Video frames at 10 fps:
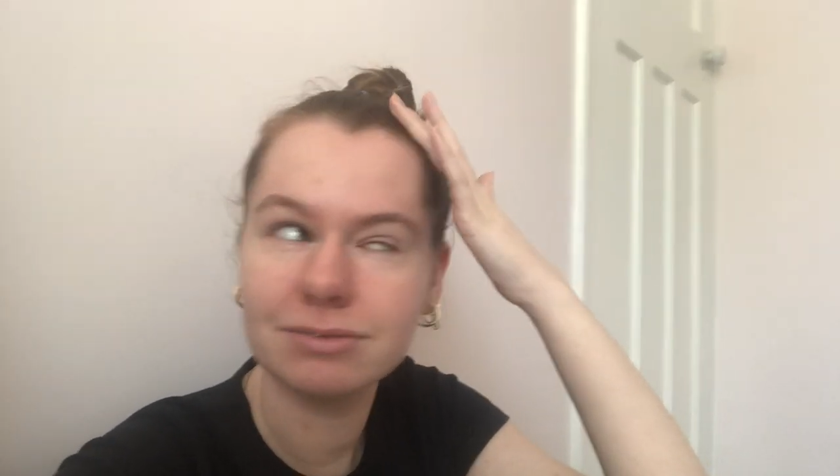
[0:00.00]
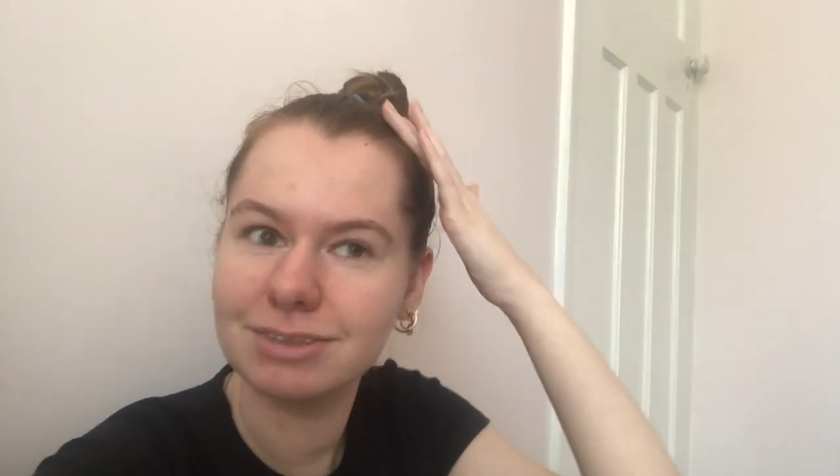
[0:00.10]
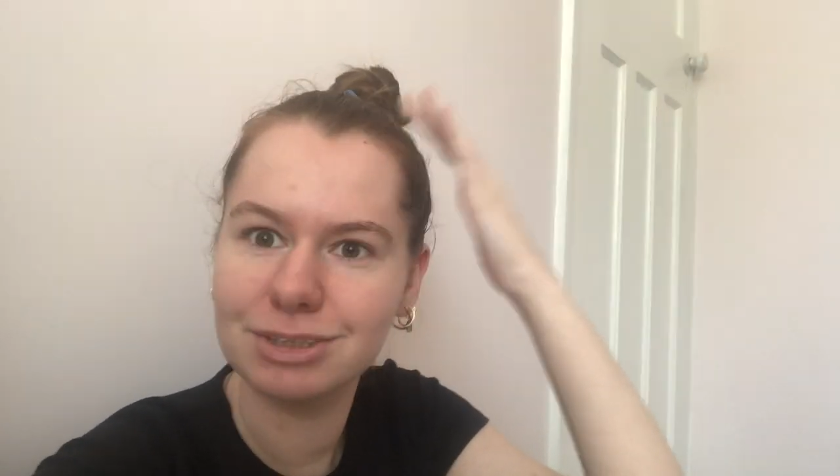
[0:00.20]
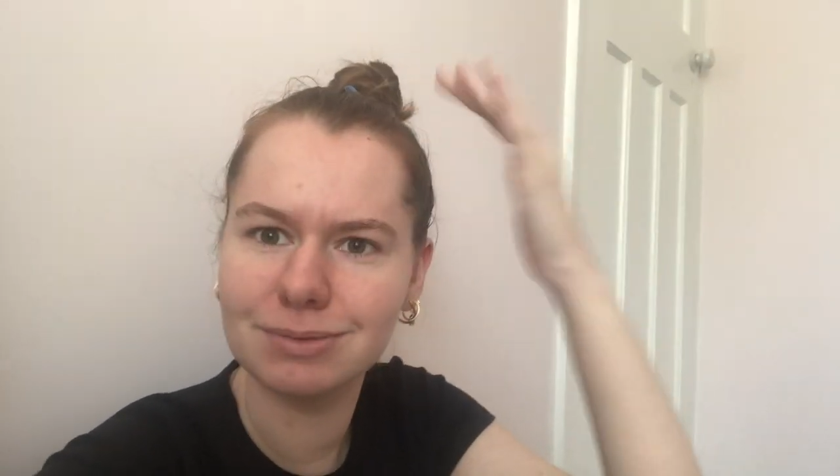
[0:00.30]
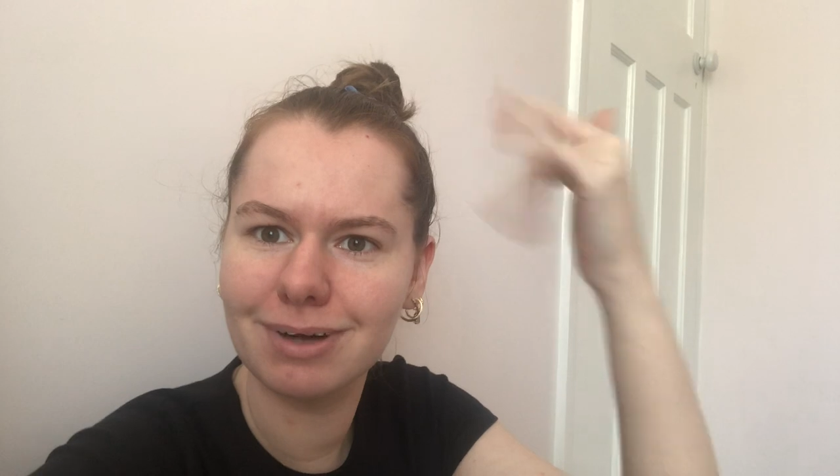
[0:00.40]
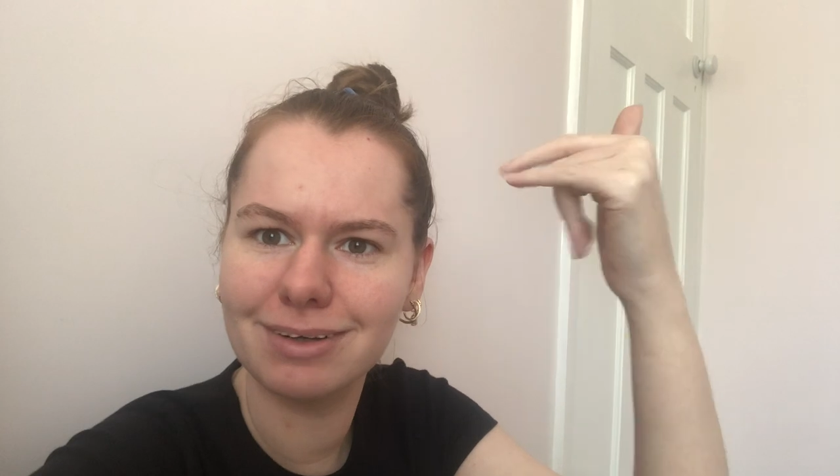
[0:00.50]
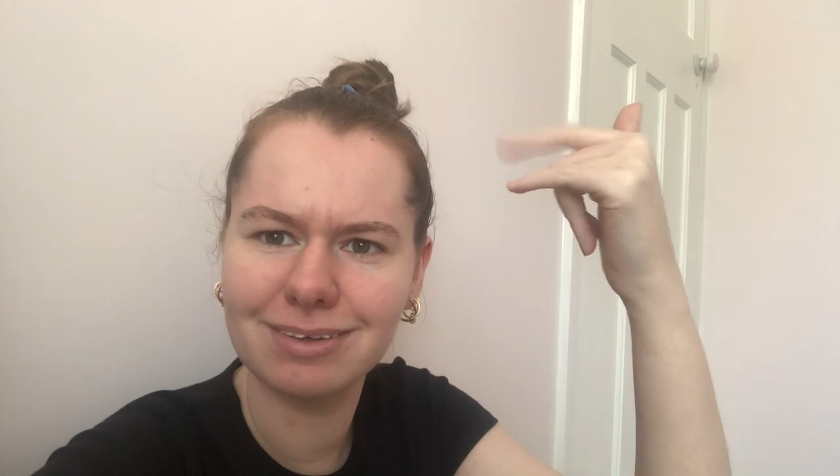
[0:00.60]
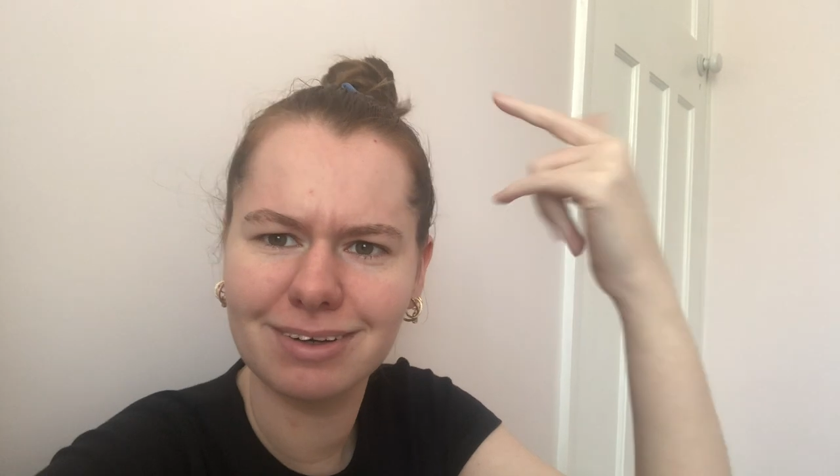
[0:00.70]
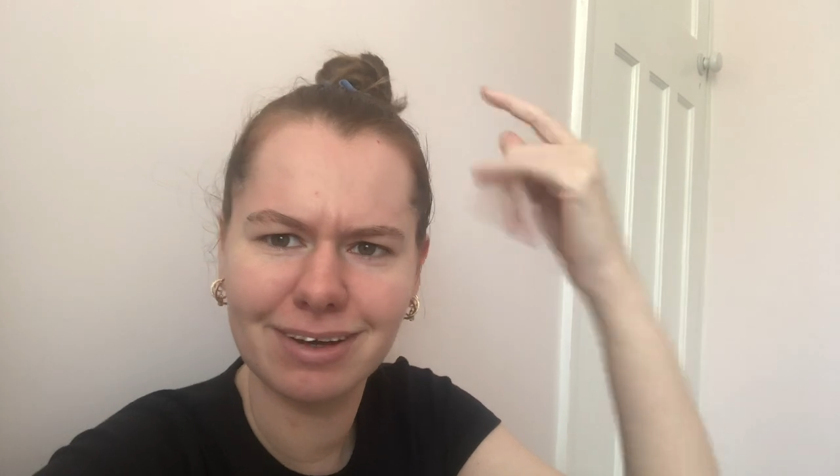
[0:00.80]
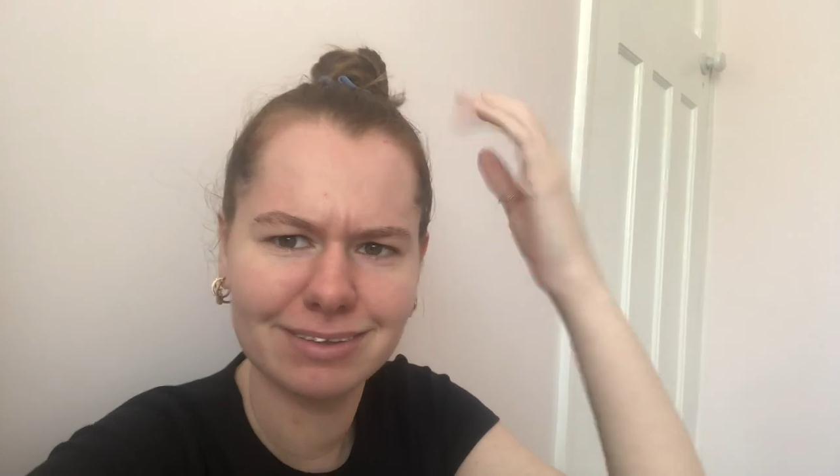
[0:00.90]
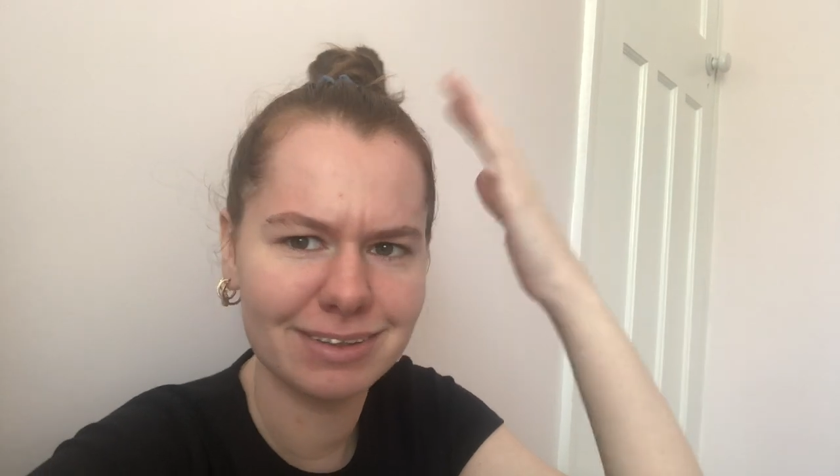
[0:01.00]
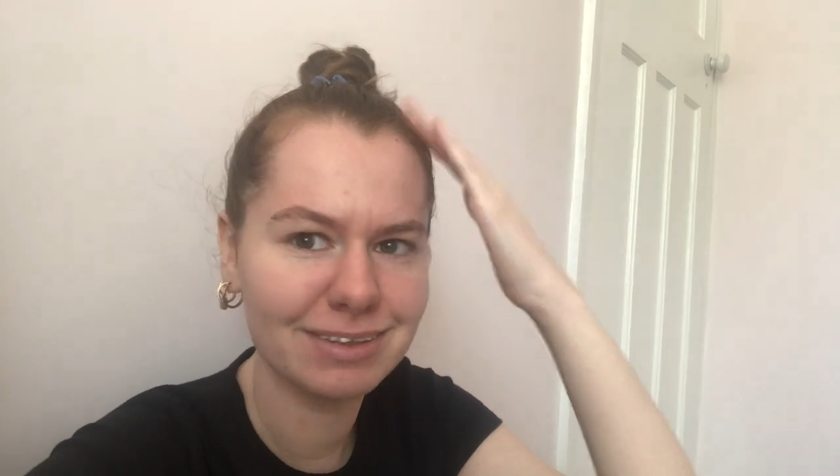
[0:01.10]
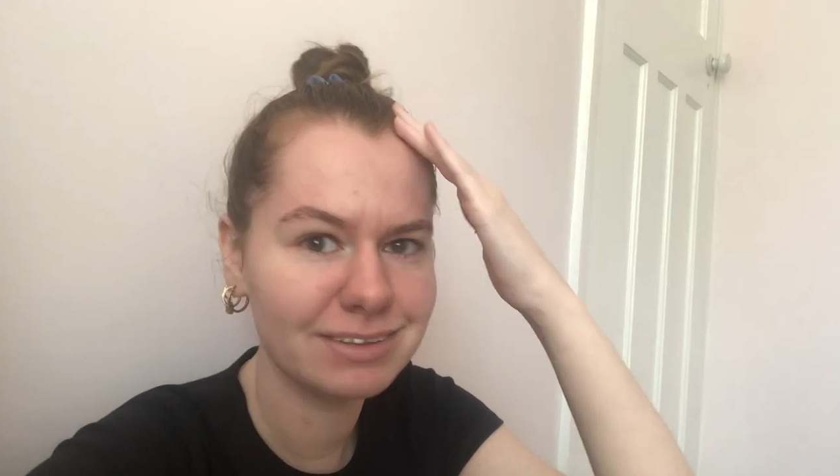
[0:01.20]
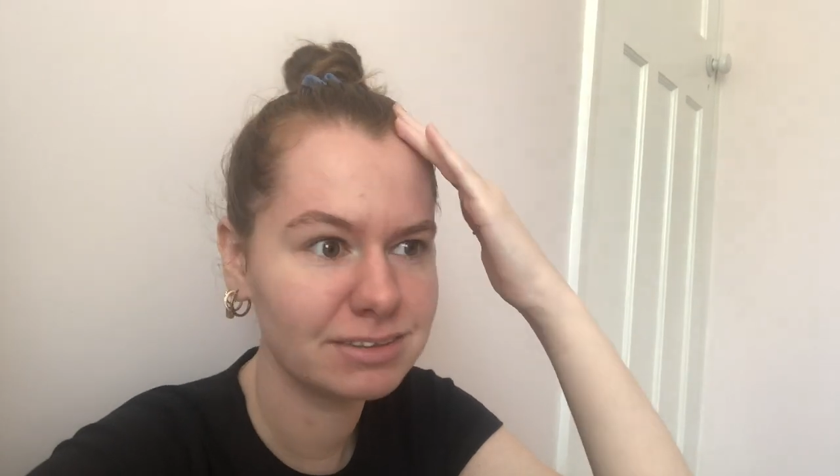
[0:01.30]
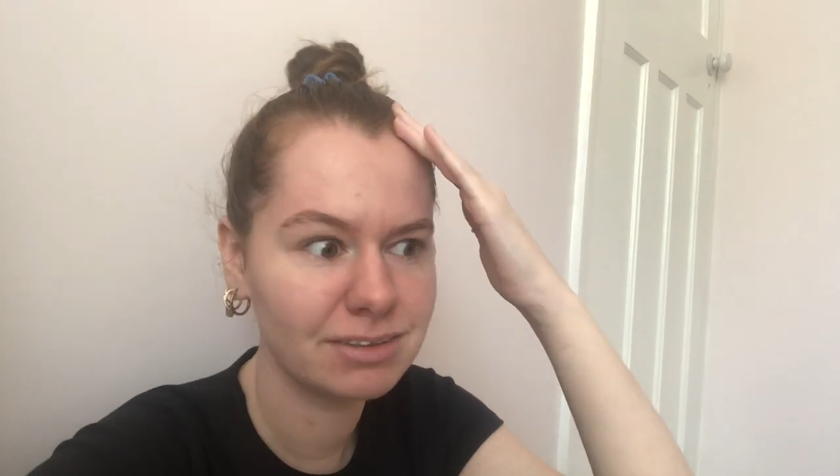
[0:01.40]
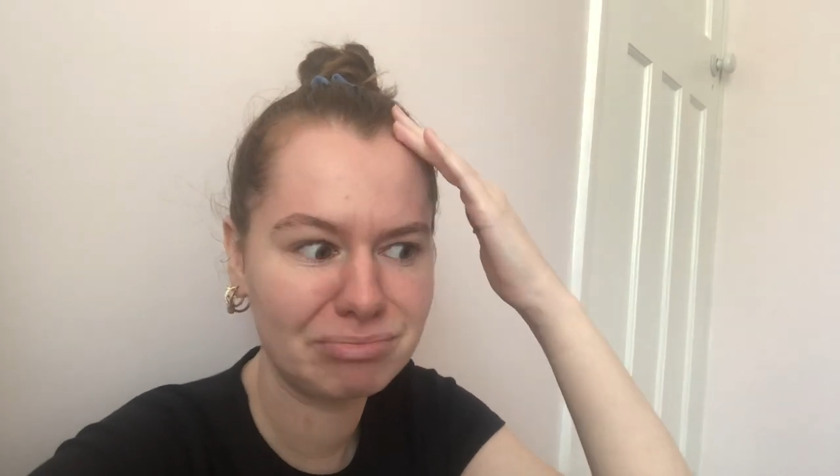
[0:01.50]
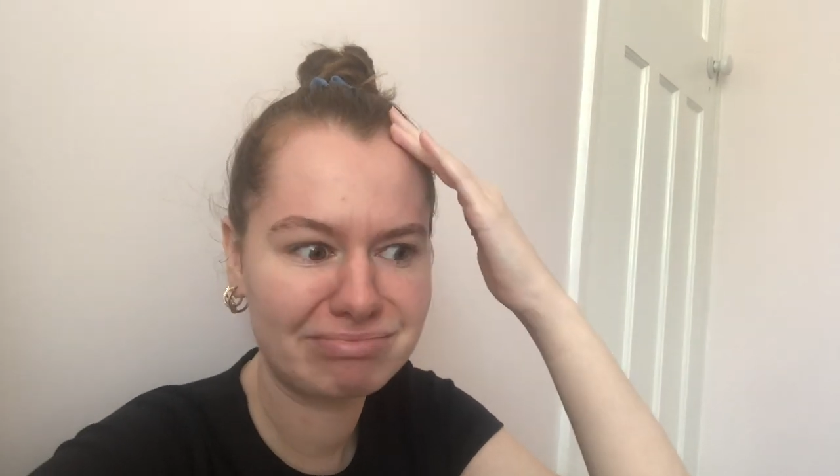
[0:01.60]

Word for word: which is why I look like this.